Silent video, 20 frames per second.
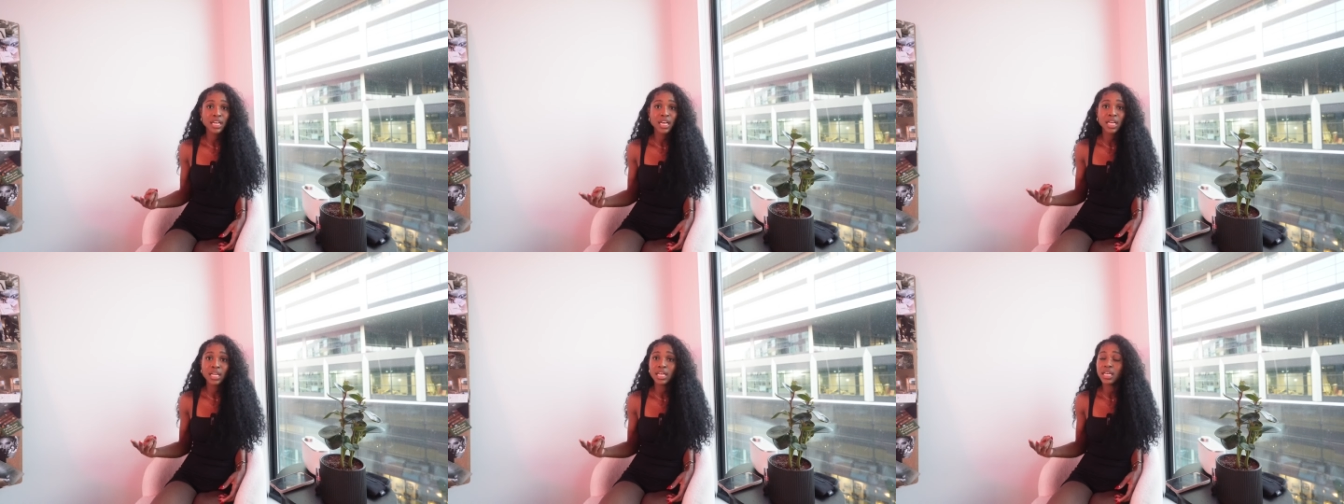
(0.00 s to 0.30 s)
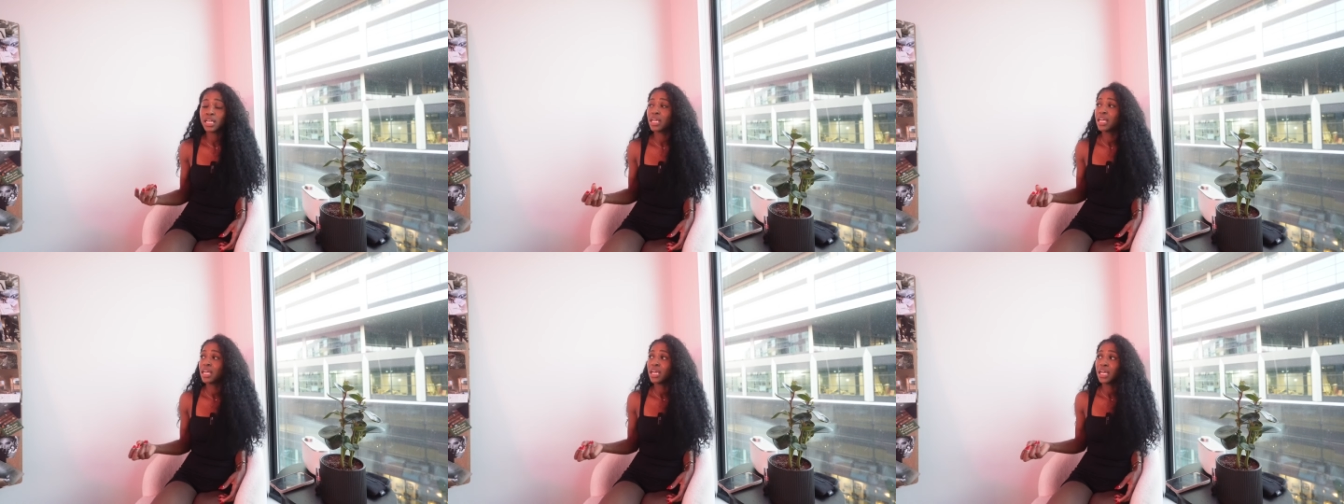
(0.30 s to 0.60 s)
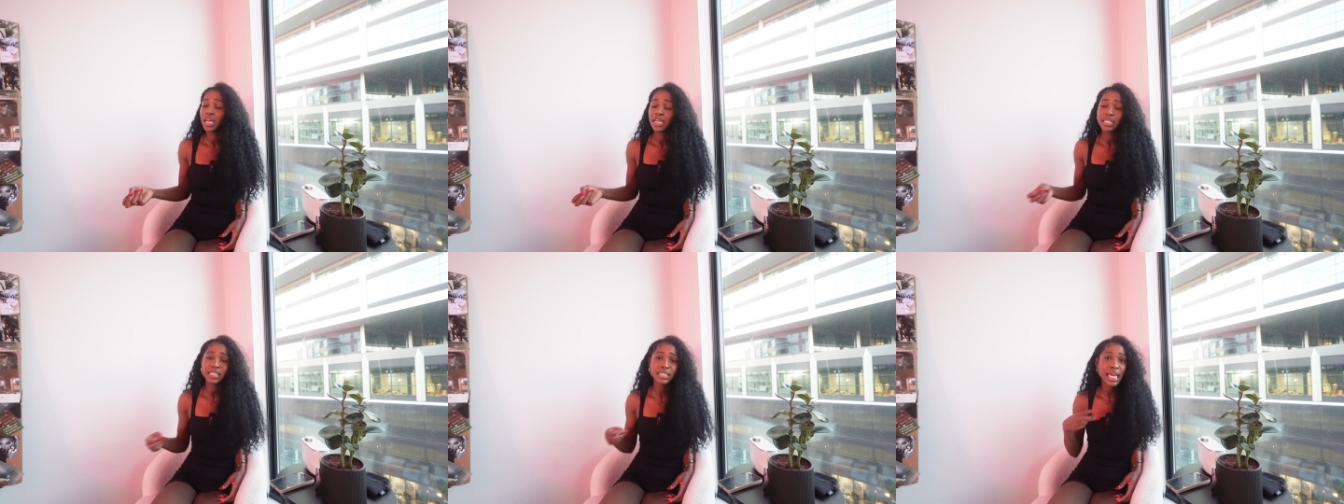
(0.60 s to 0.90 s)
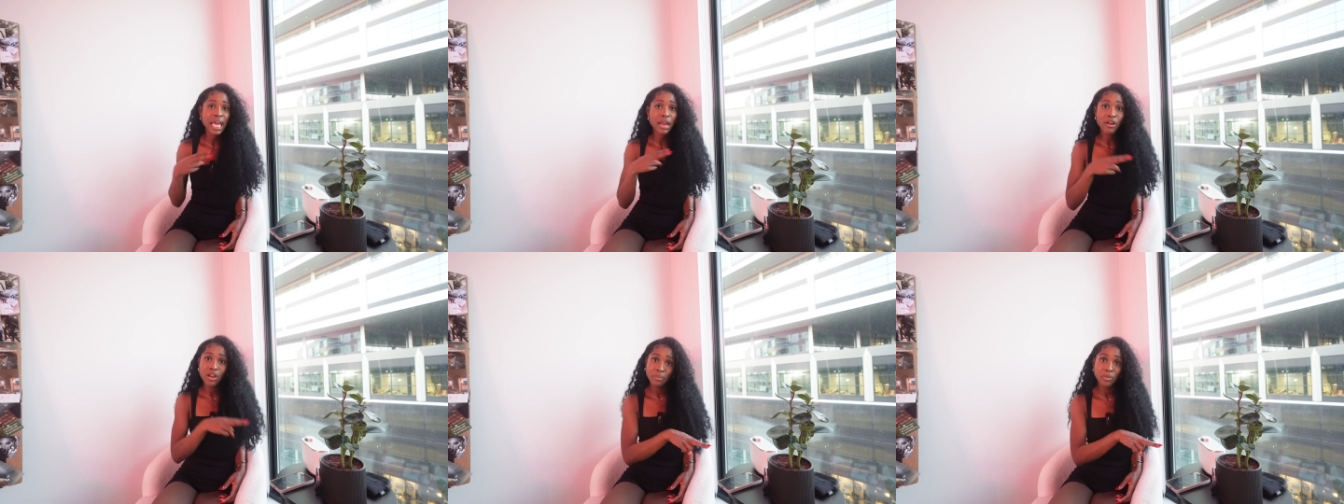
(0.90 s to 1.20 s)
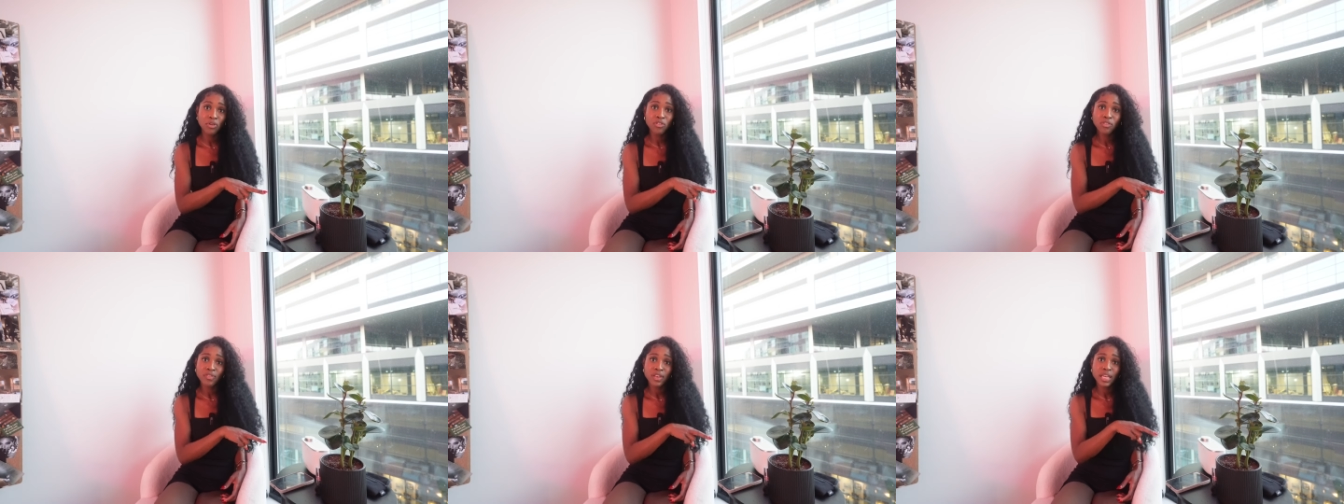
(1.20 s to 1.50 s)
a, a scary
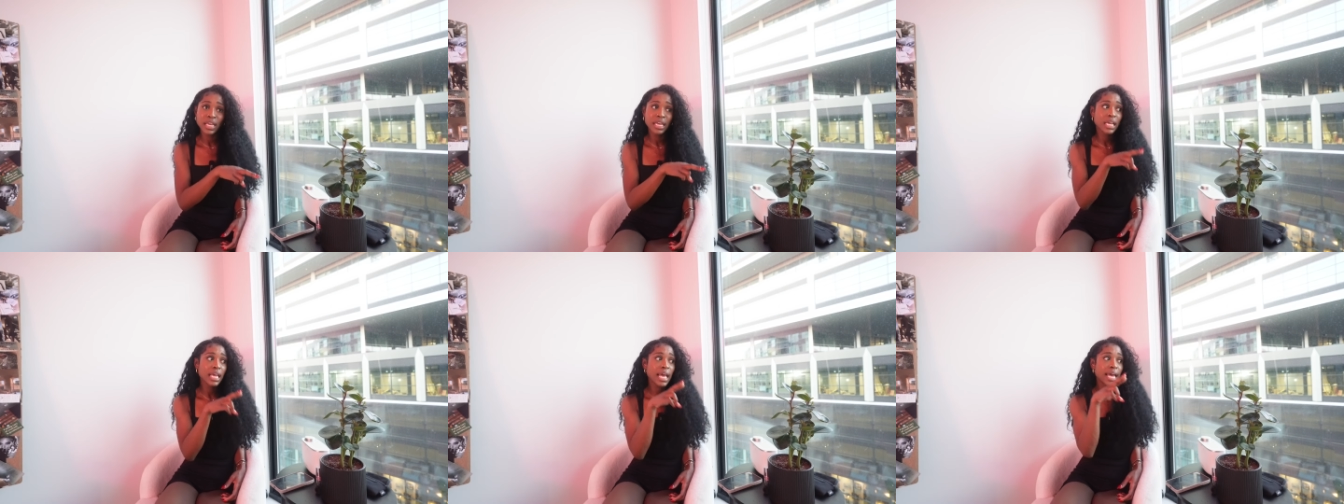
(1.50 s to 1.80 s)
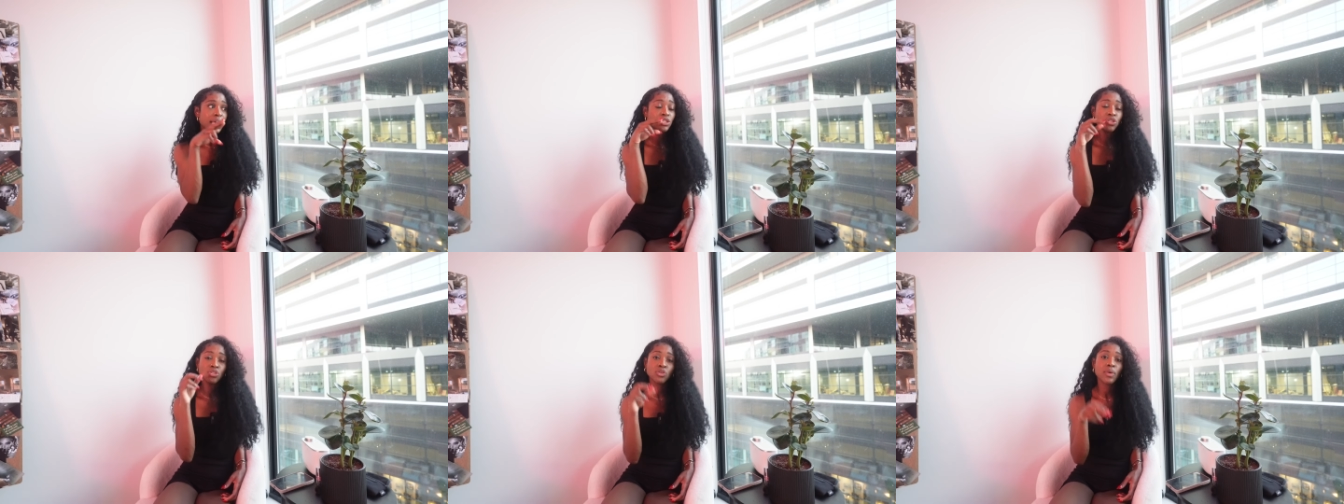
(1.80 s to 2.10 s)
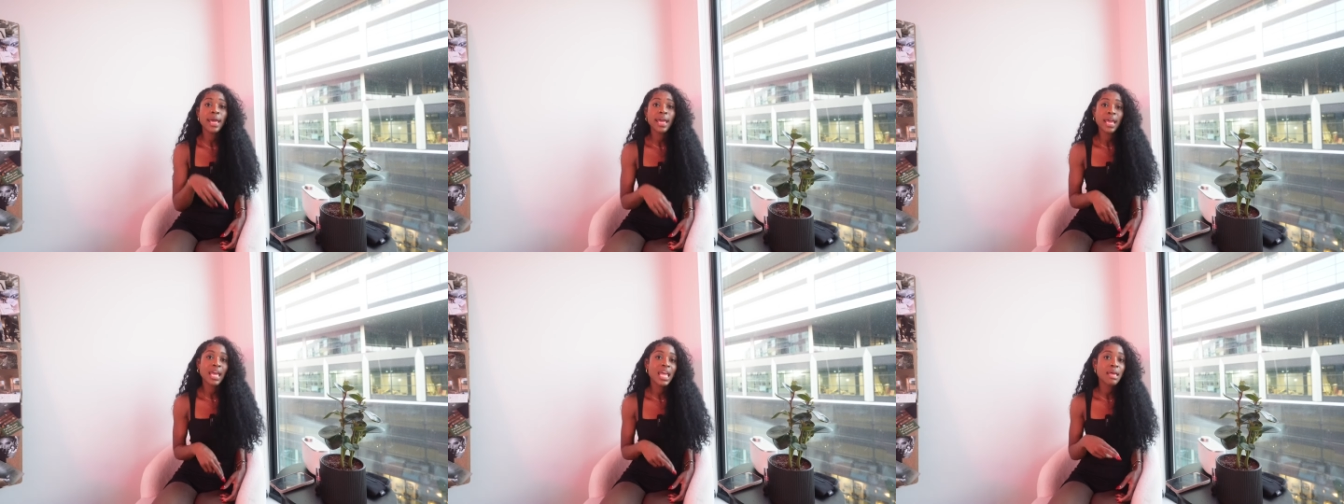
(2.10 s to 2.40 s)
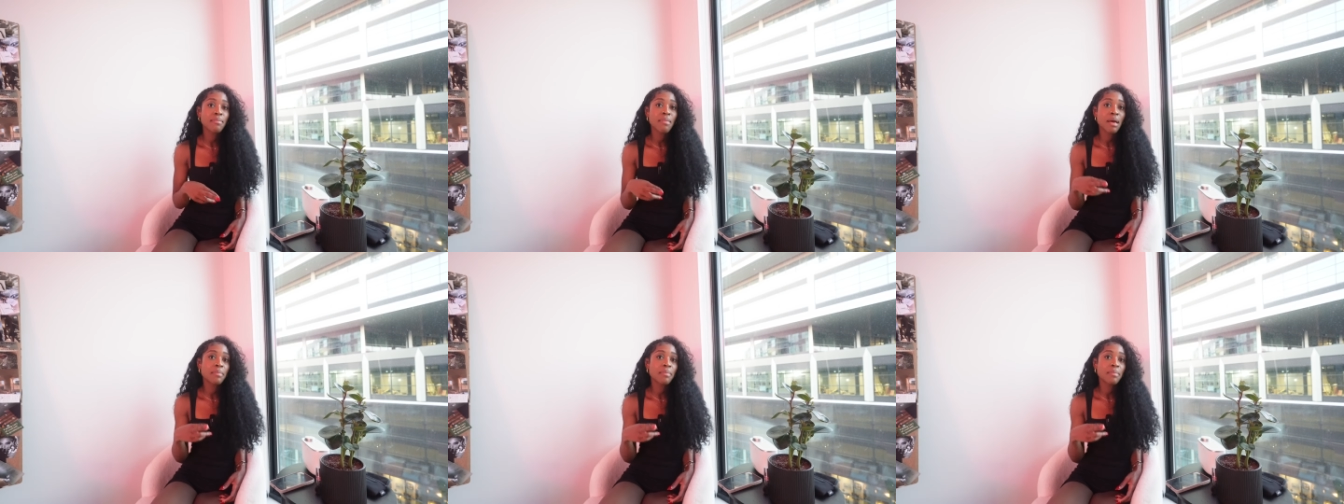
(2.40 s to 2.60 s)
movie at 2 a.m